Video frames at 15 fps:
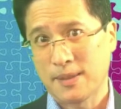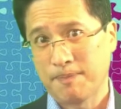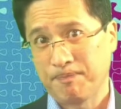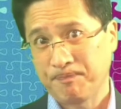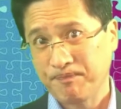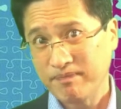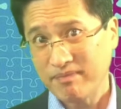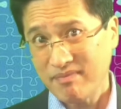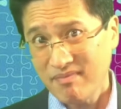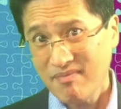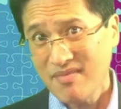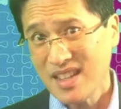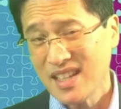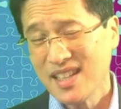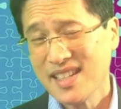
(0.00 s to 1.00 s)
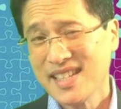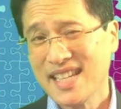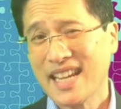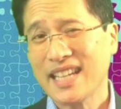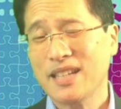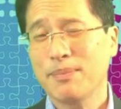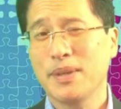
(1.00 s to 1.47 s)
The
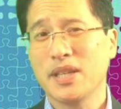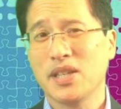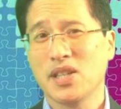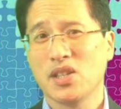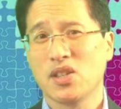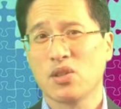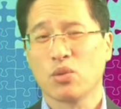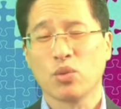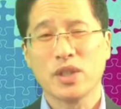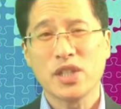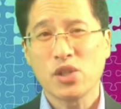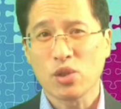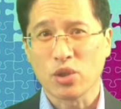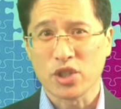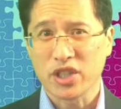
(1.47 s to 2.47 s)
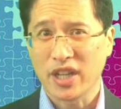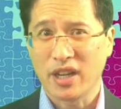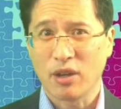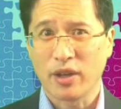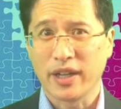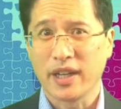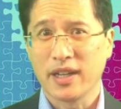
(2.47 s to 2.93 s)
second piece is the research
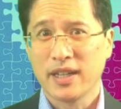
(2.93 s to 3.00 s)
area,